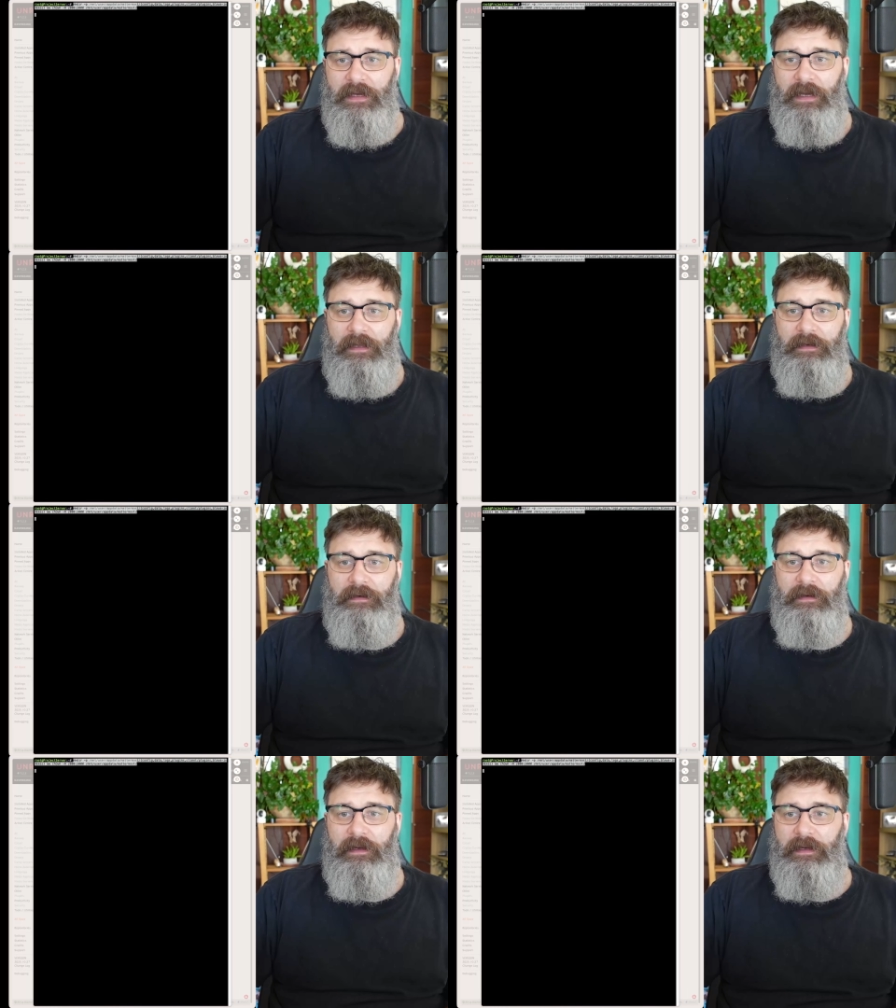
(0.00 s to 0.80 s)

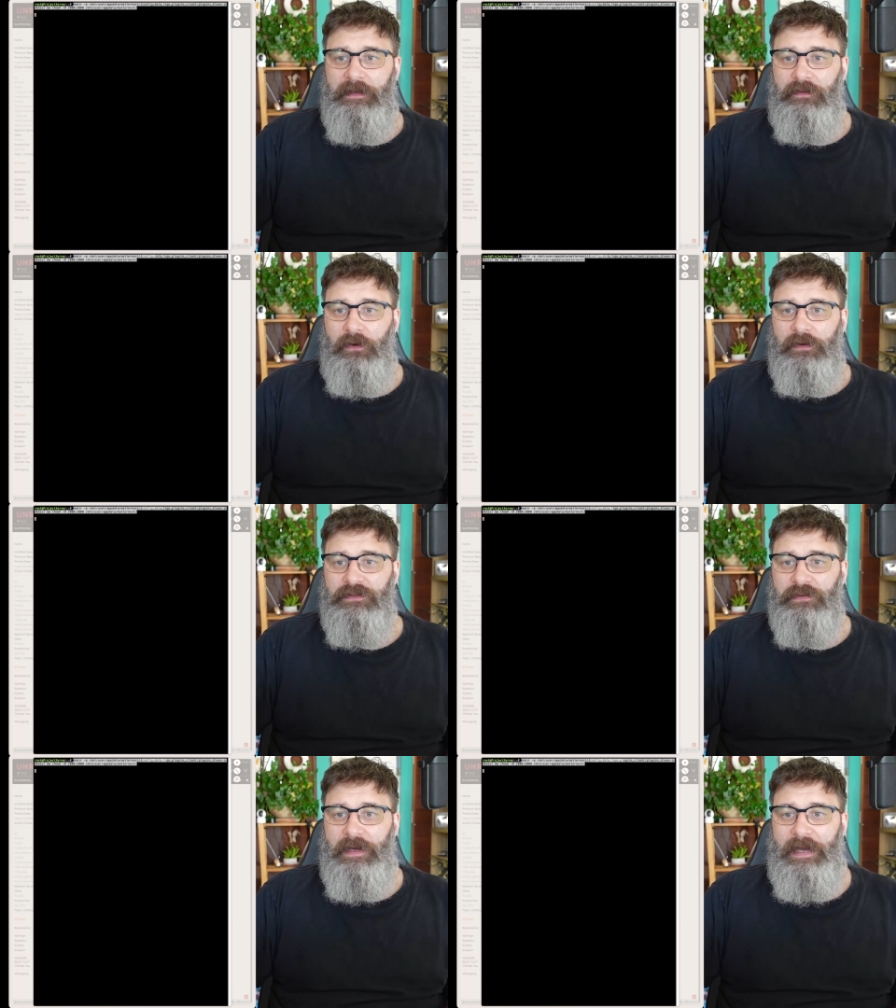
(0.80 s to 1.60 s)
and it's going
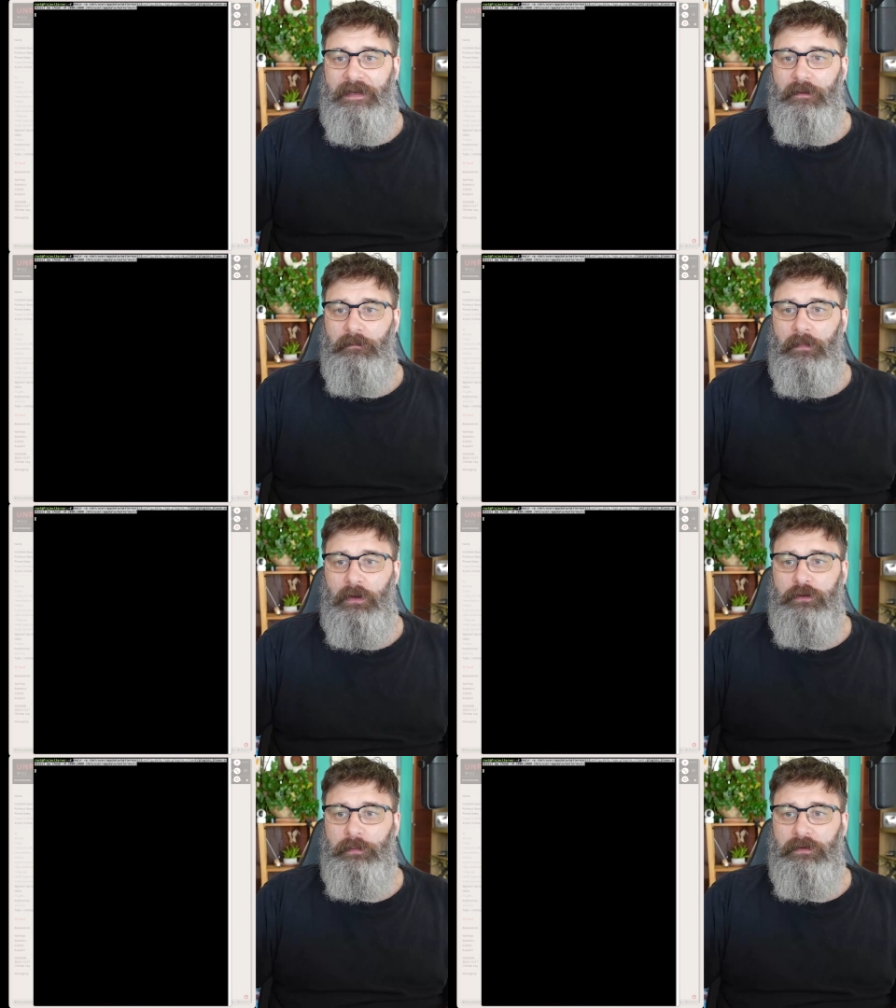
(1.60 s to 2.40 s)
to add
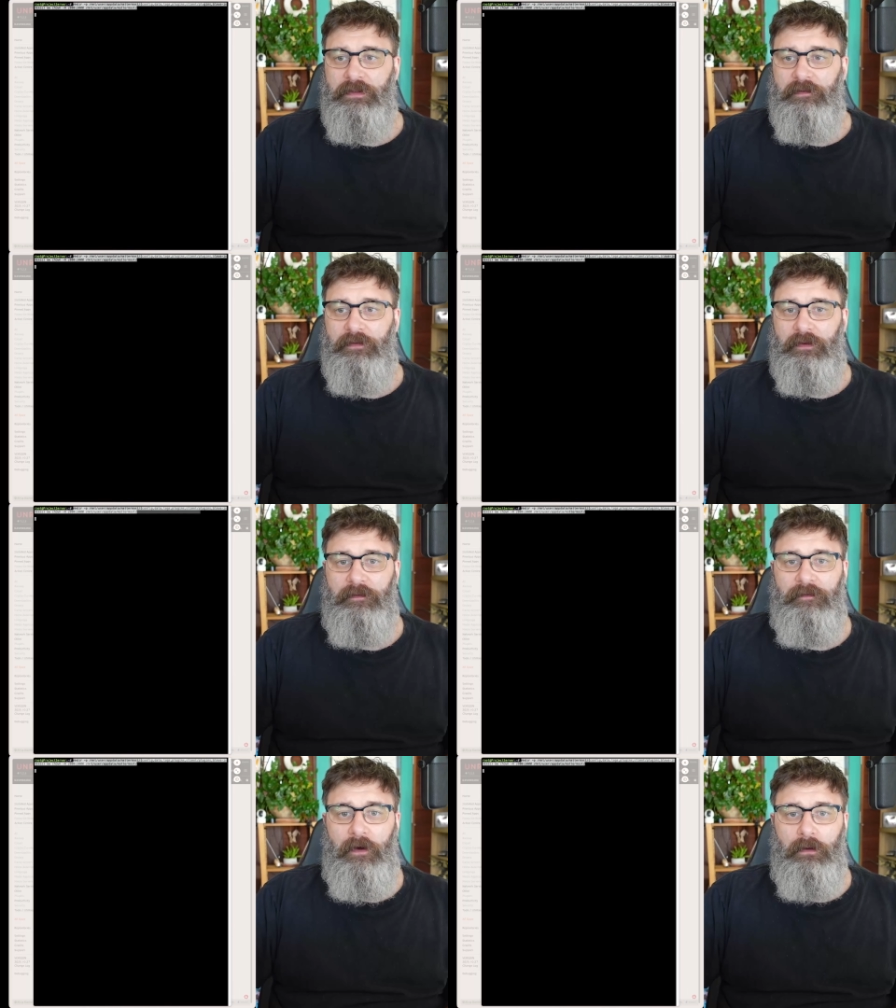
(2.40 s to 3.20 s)
multiple different
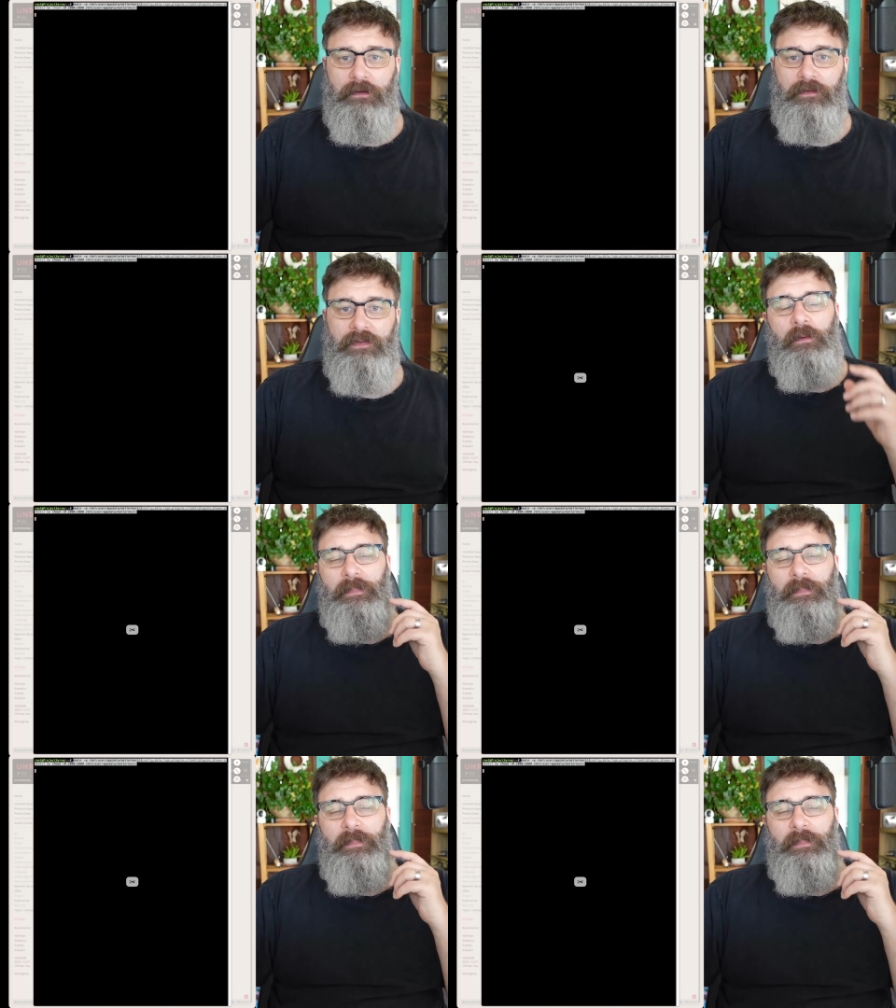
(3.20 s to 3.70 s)
folders.